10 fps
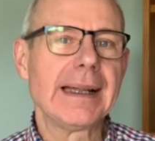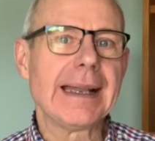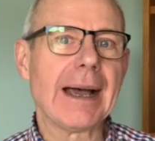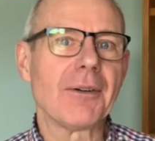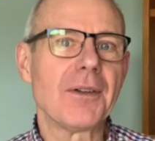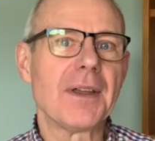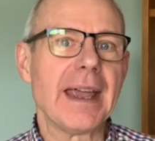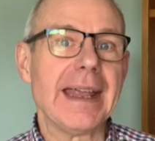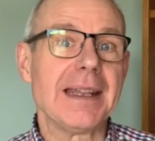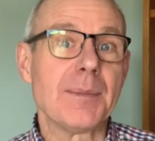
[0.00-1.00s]
Now,
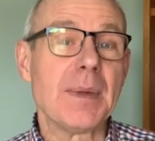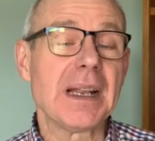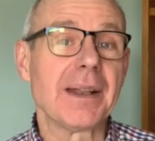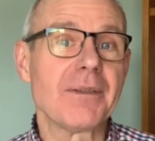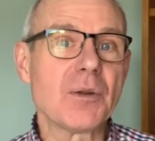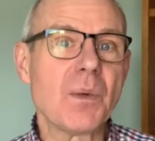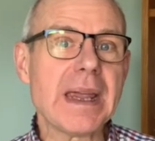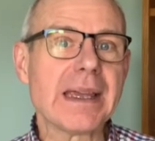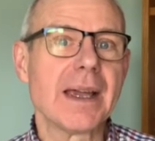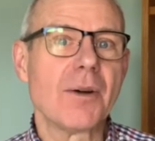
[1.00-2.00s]
in the middle of the
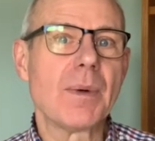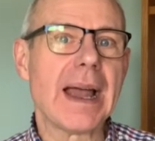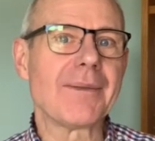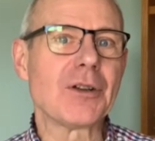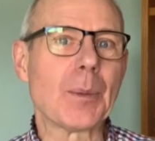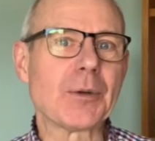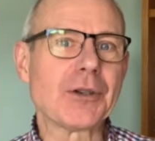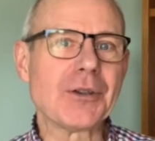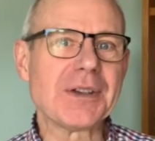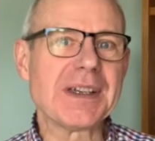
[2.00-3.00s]
week, we have an
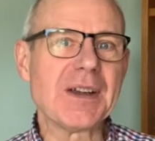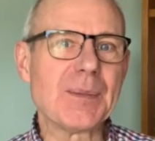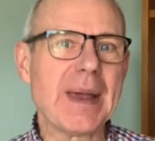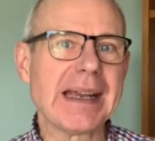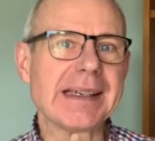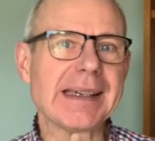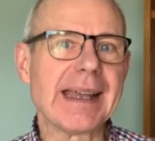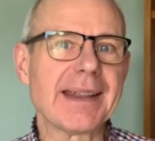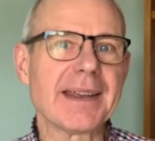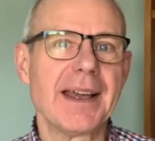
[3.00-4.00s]
opportunity of being
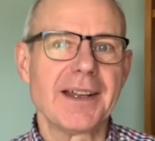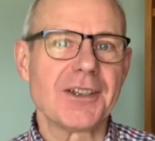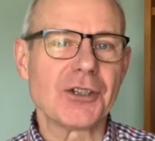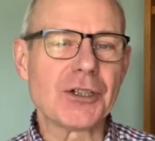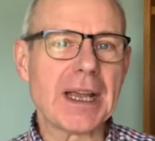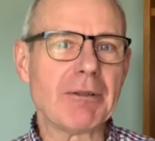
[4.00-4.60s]
together to share